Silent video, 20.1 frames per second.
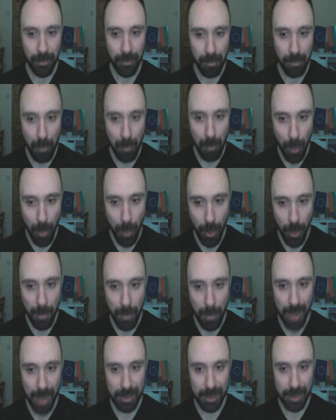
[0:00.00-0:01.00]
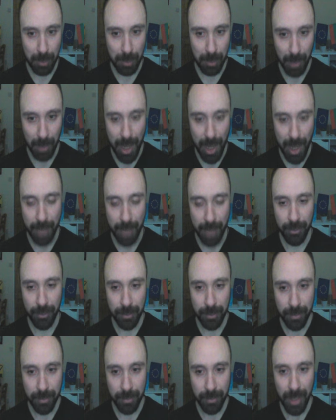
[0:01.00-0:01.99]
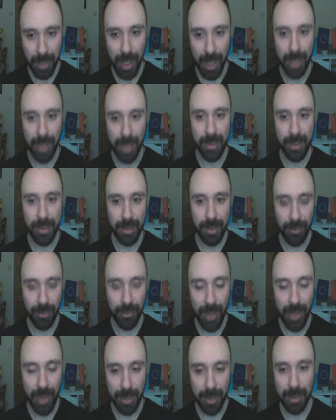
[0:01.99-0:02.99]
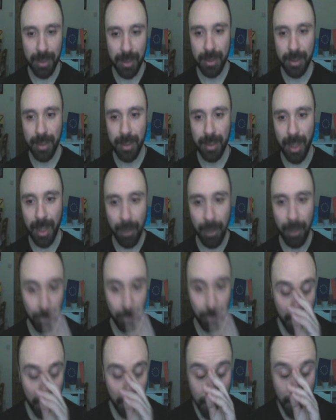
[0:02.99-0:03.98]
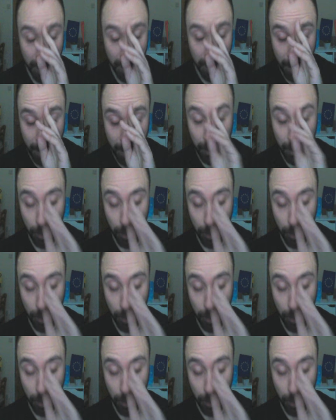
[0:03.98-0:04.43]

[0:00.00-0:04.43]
more maximum life is the fact that not